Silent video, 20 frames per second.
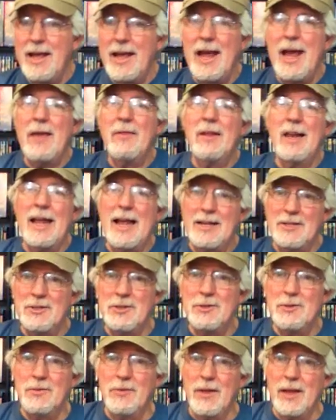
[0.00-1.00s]
And the
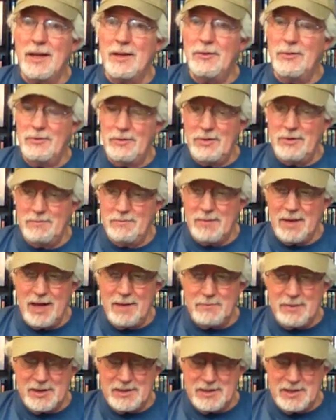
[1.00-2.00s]
last two things
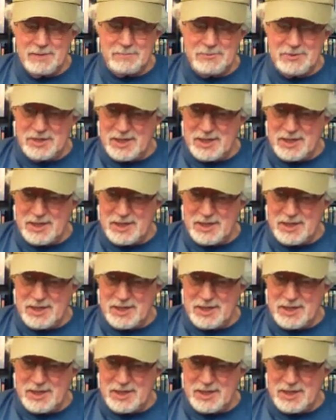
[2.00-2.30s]
I picked up